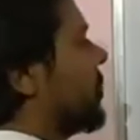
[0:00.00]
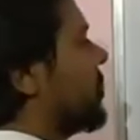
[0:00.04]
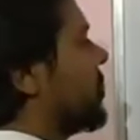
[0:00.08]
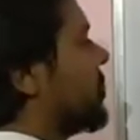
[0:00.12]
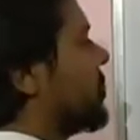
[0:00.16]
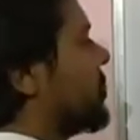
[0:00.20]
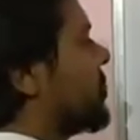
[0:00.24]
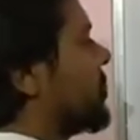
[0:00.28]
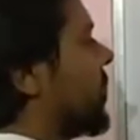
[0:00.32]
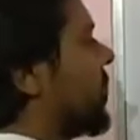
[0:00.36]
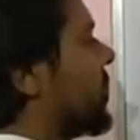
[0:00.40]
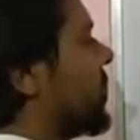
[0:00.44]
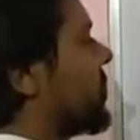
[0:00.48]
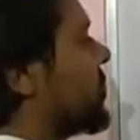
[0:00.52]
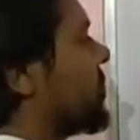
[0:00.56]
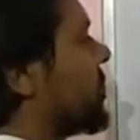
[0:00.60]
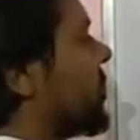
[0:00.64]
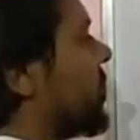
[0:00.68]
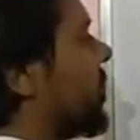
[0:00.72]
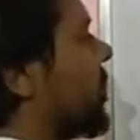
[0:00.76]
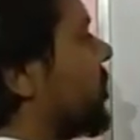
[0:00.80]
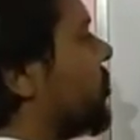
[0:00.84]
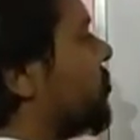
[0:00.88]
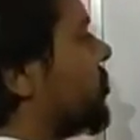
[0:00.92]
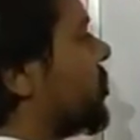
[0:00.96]
6
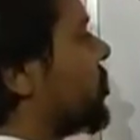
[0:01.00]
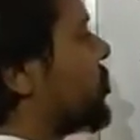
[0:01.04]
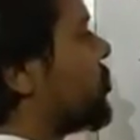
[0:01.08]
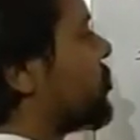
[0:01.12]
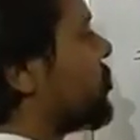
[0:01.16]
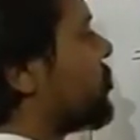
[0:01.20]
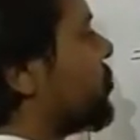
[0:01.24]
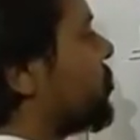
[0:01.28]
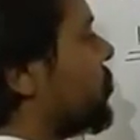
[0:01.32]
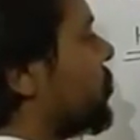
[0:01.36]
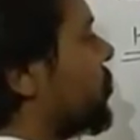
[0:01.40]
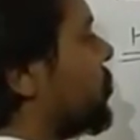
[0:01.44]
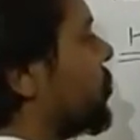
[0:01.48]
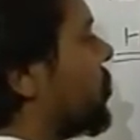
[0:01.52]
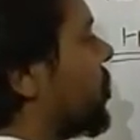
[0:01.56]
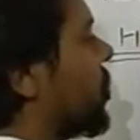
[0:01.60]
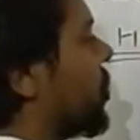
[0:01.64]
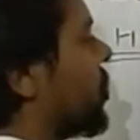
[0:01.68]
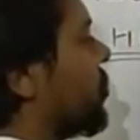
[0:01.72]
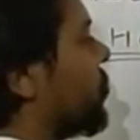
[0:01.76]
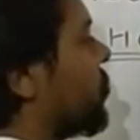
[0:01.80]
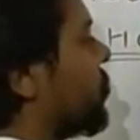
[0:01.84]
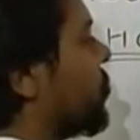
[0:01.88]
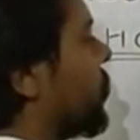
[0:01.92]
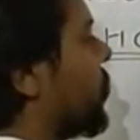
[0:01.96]
equals to, you
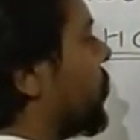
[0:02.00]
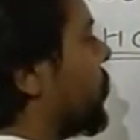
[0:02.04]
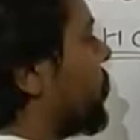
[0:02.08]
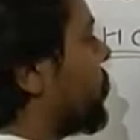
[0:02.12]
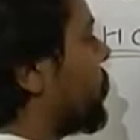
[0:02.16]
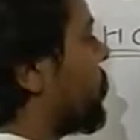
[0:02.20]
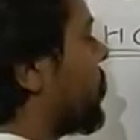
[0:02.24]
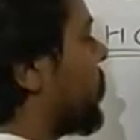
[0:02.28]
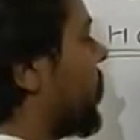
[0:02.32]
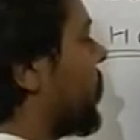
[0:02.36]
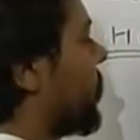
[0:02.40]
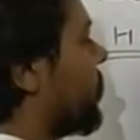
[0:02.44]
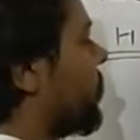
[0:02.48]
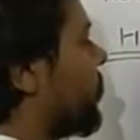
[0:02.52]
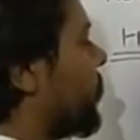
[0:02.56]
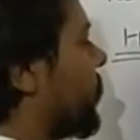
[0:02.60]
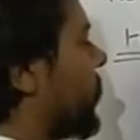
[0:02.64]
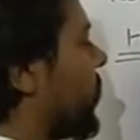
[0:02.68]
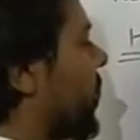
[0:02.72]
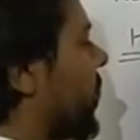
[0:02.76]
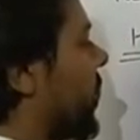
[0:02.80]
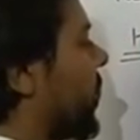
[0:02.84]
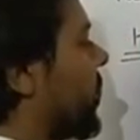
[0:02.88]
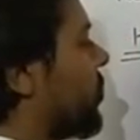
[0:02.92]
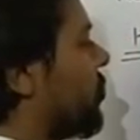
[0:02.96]
got 2 into 3,
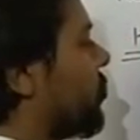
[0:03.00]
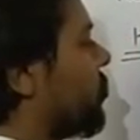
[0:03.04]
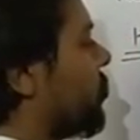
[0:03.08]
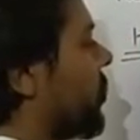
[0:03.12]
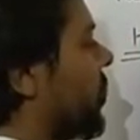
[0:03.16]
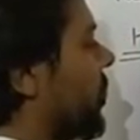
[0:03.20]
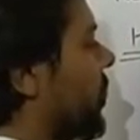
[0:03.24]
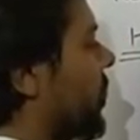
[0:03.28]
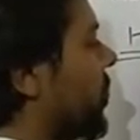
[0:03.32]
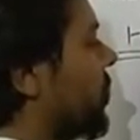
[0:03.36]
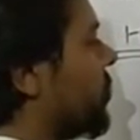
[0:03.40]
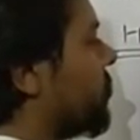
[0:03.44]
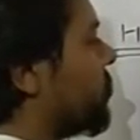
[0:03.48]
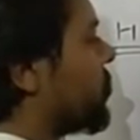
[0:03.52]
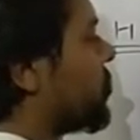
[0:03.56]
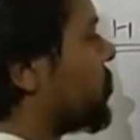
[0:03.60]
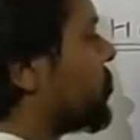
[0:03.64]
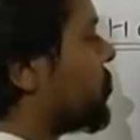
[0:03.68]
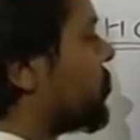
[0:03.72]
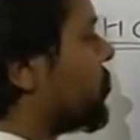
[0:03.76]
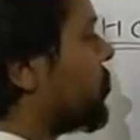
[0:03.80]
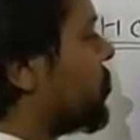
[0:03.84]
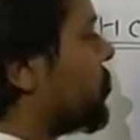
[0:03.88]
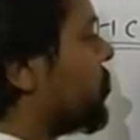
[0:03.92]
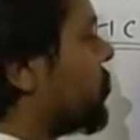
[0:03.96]
and 20 equals
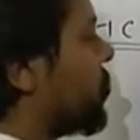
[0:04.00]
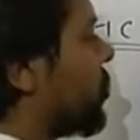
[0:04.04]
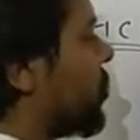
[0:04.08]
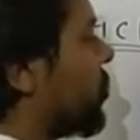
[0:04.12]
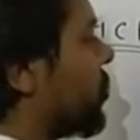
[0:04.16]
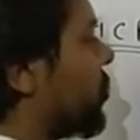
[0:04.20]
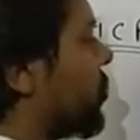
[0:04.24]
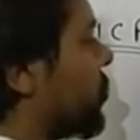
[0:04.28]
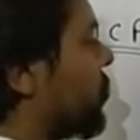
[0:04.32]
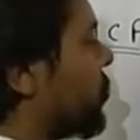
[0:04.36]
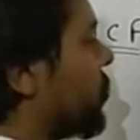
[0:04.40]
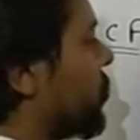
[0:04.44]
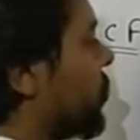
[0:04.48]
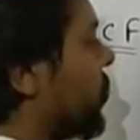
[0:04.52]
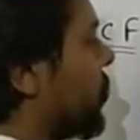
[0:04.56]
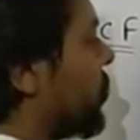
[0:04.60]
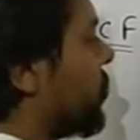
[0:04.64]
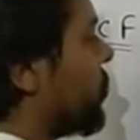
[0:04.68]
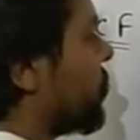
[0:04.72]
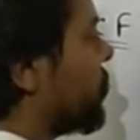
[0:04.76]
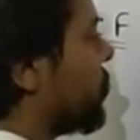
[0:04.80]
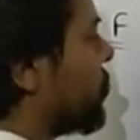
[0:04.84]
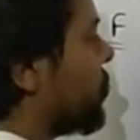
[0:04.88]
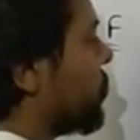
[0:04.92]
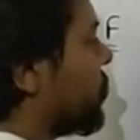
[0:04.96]
to, you got 2
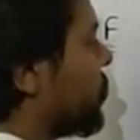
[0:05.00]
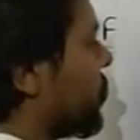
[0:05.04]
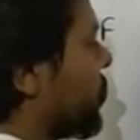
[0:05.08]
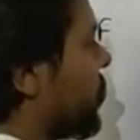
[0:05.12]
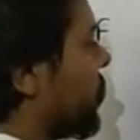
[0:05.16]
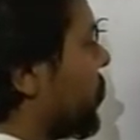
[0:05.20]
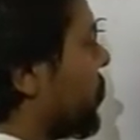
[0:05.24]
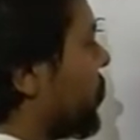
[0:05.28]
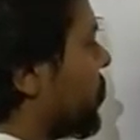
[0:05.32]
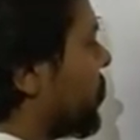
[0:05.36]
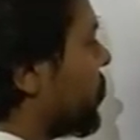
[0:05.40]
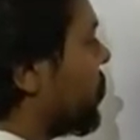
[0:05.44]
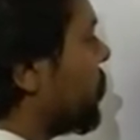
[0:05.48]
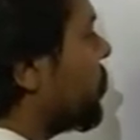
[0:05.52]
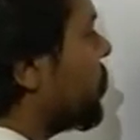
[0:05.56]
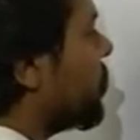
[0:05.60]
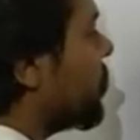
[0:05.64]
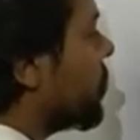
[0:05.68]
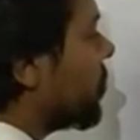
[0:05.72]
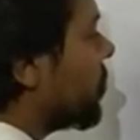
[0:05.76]
into 2 into